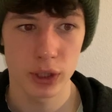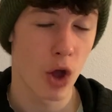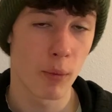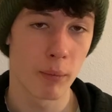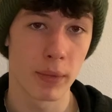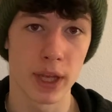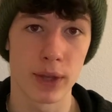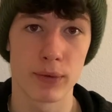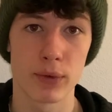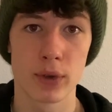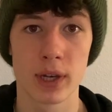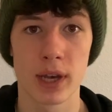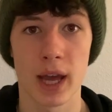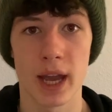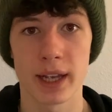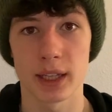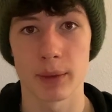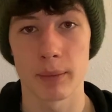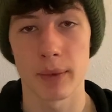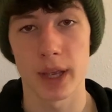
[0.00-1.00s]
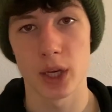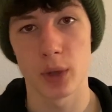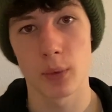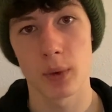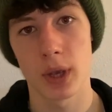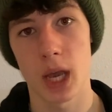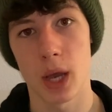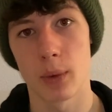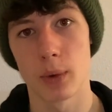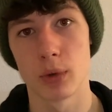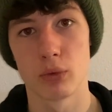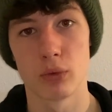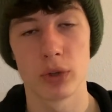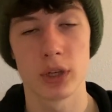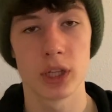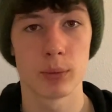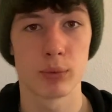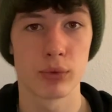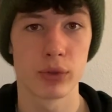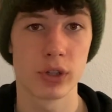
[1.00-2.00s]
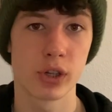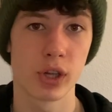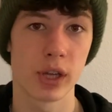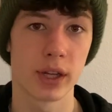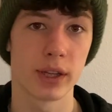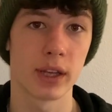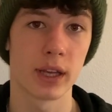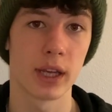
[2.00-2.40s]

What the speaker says: but if you like them anyway, I would really appreciate